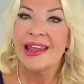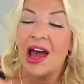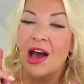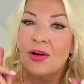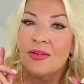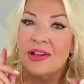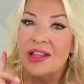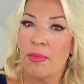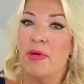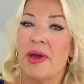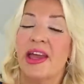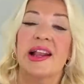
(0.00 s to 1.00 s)
Now,
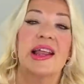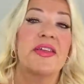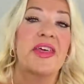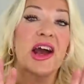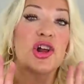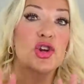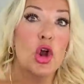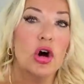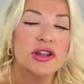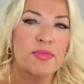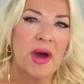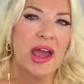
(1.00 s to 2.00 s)
let me make clear they are
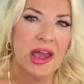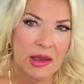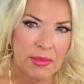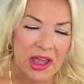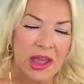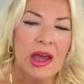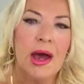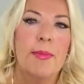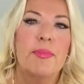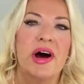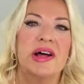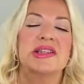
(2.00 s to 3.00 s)
not paying me,
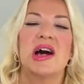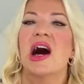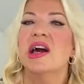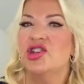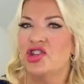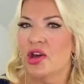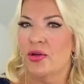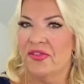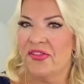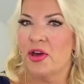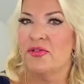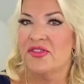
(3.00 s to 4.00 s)
but I
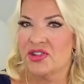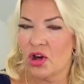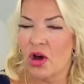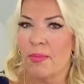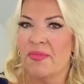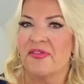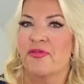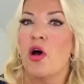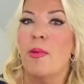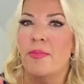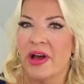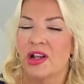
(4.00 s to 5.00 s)
chose those tops
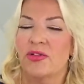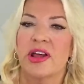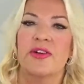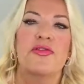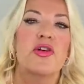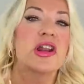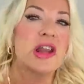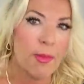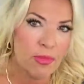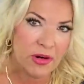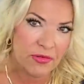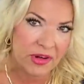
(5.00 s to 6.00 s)
from BELURING for a
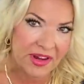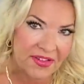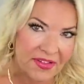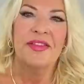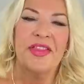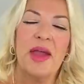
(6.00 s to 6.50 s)
number of reasons.